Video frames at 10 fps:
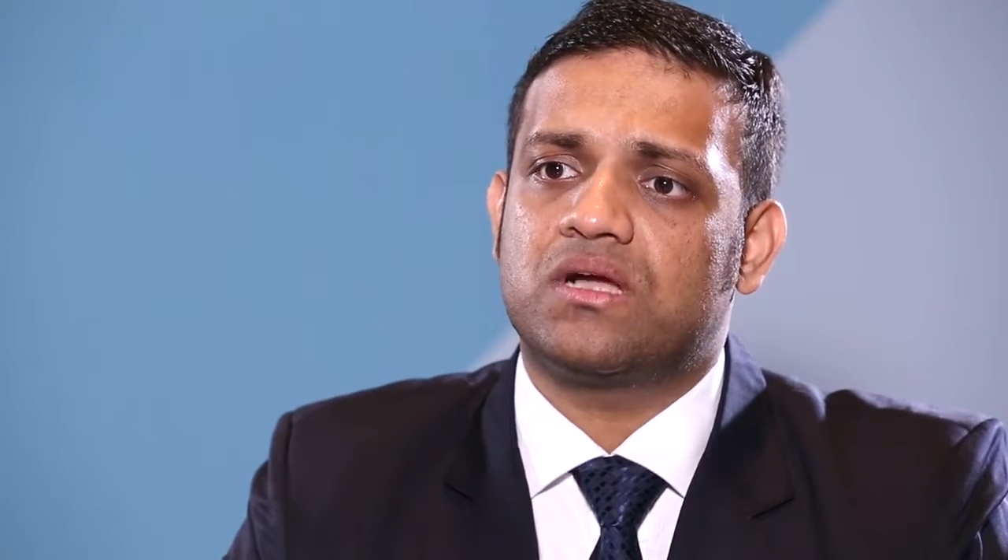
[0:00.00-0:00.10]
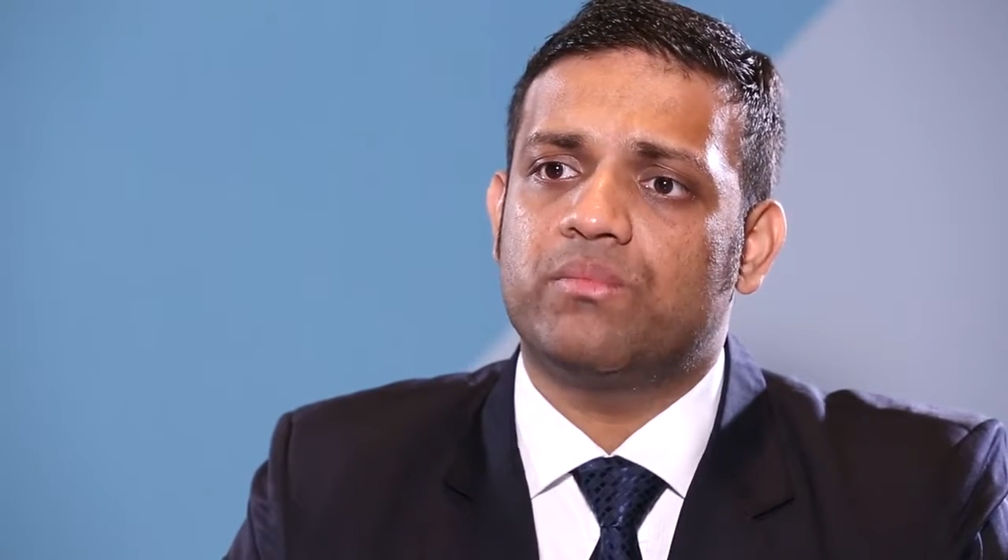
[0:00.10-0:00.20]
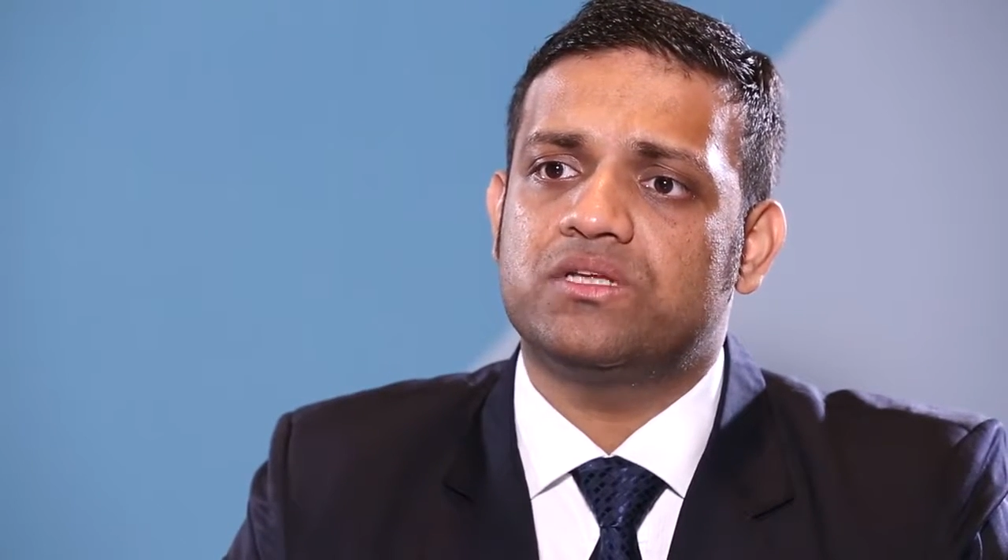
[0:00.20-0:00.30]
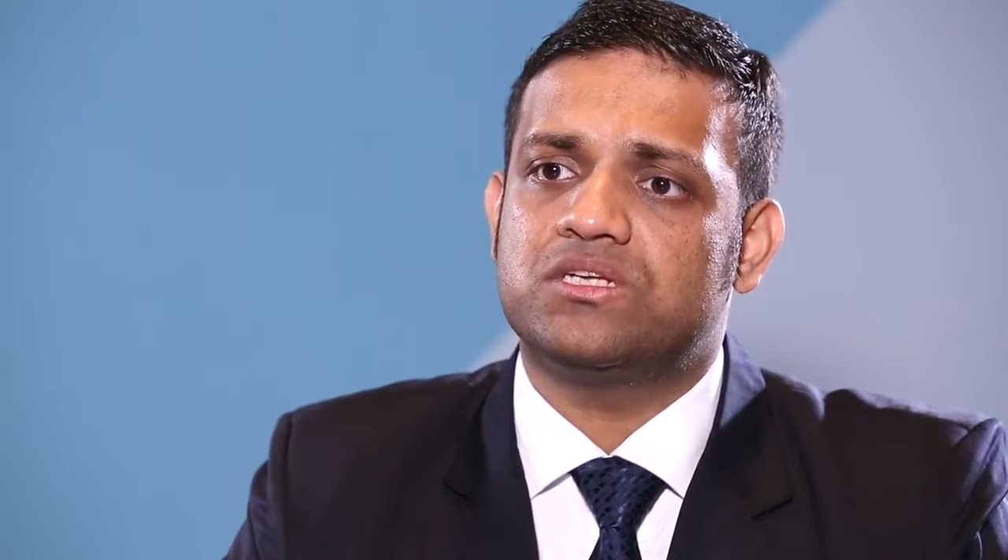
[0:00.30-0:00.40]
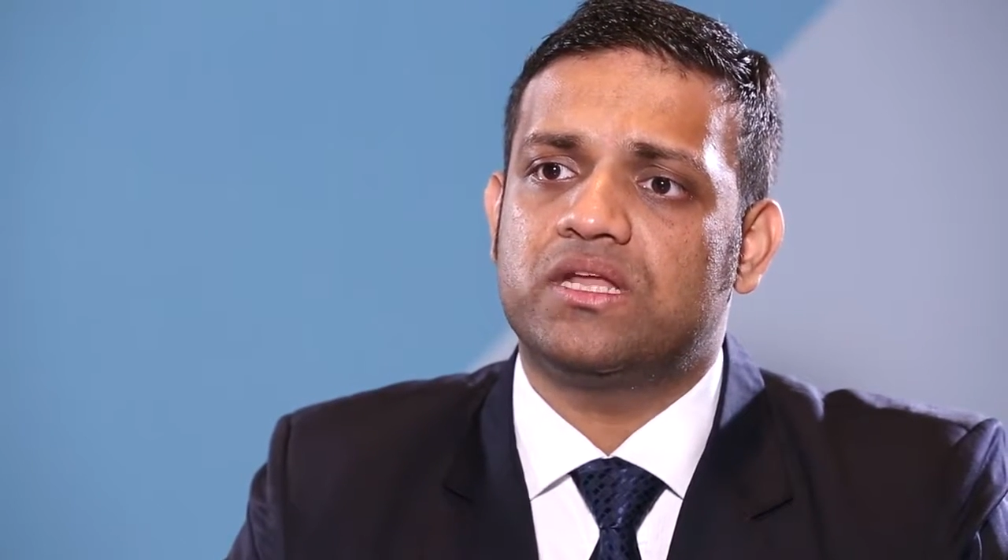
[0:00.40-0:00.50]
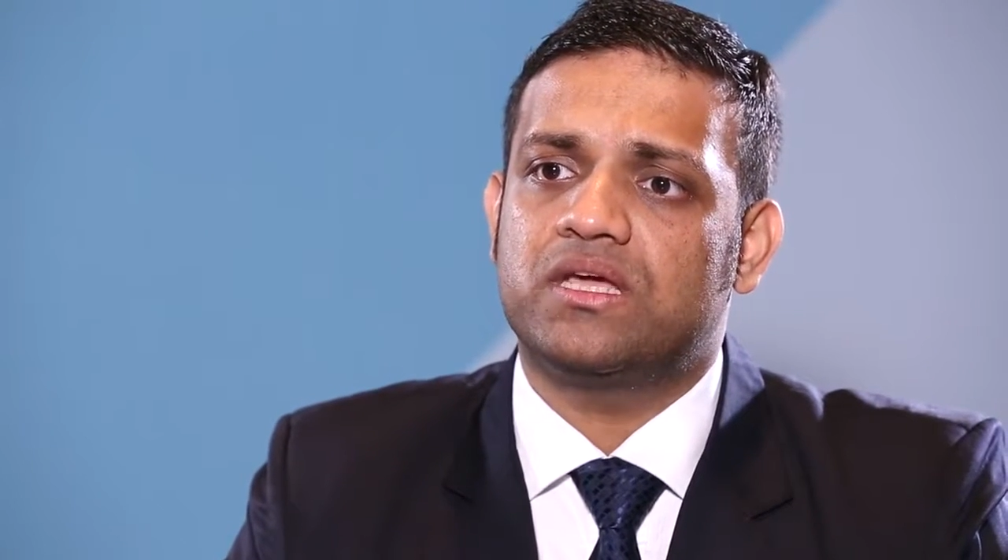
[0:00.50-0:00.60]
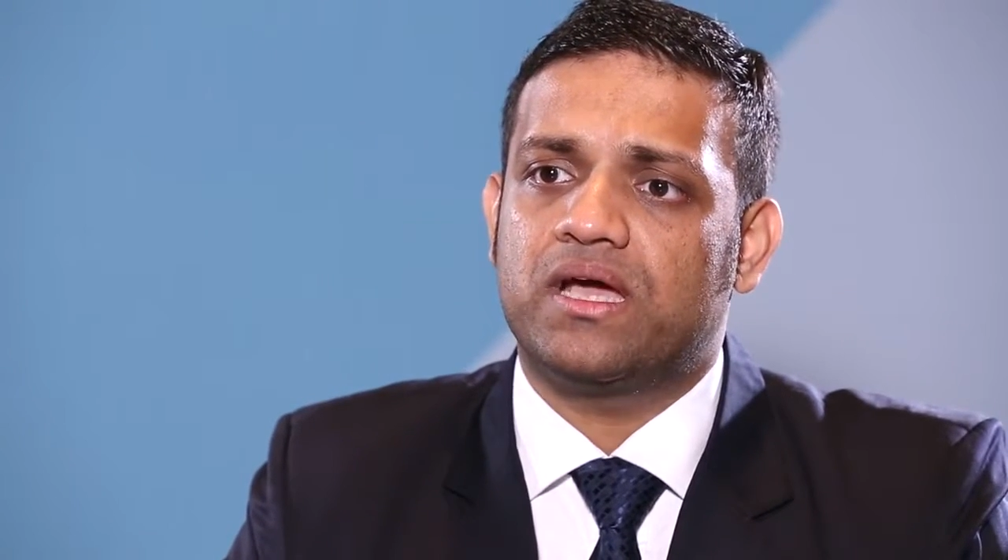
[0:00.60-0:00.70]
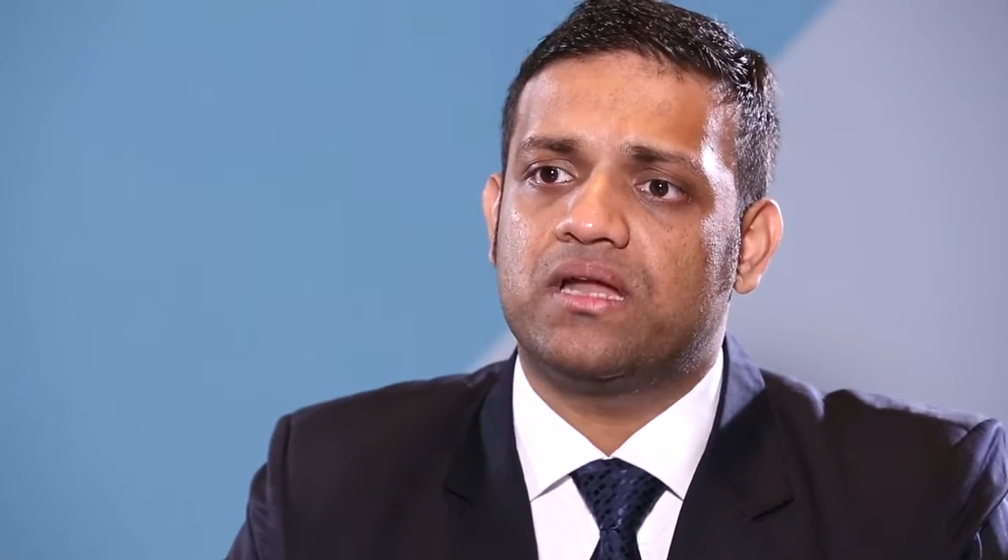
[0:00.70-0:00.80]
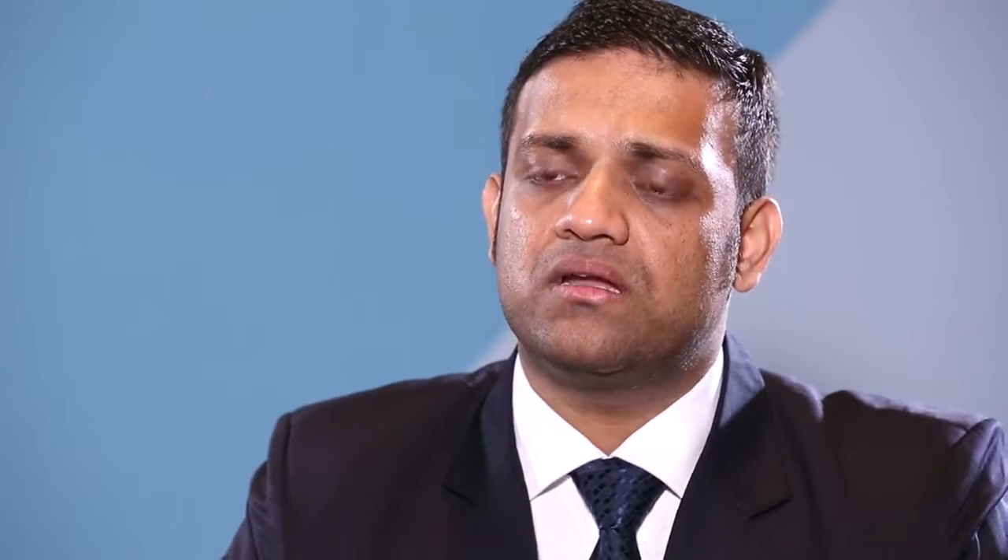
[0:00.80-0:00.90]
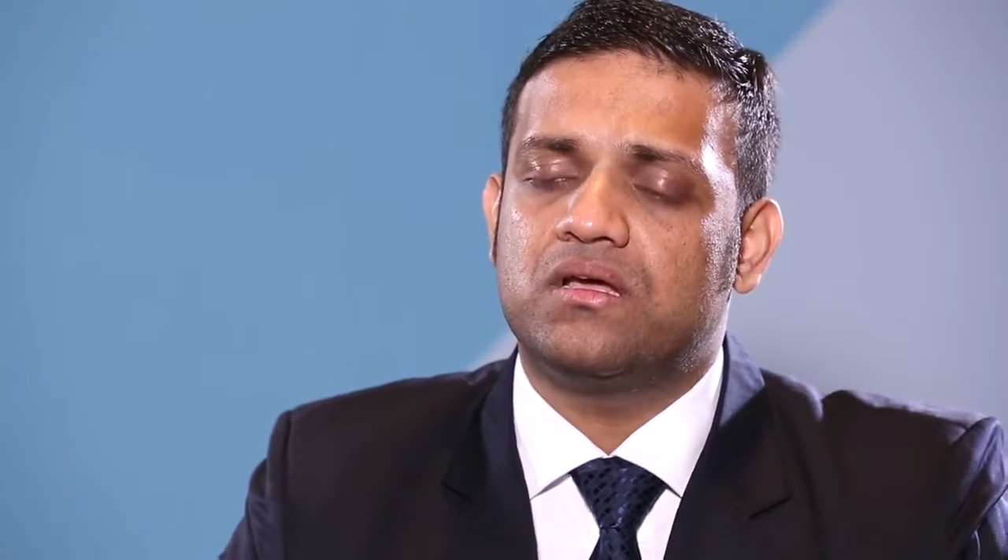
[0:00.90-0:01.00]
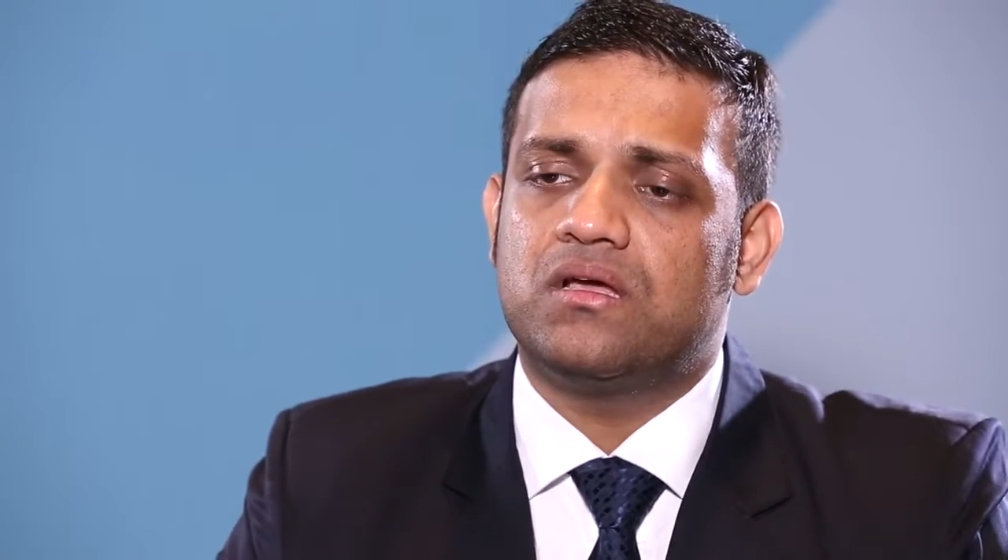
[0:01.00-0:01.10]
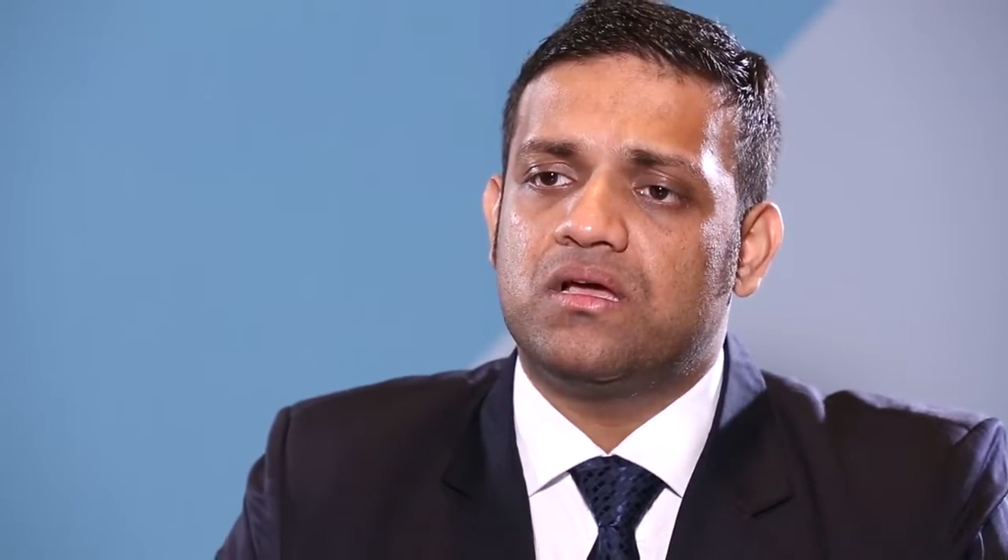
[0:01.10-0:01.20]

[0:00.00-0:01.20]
commissioning and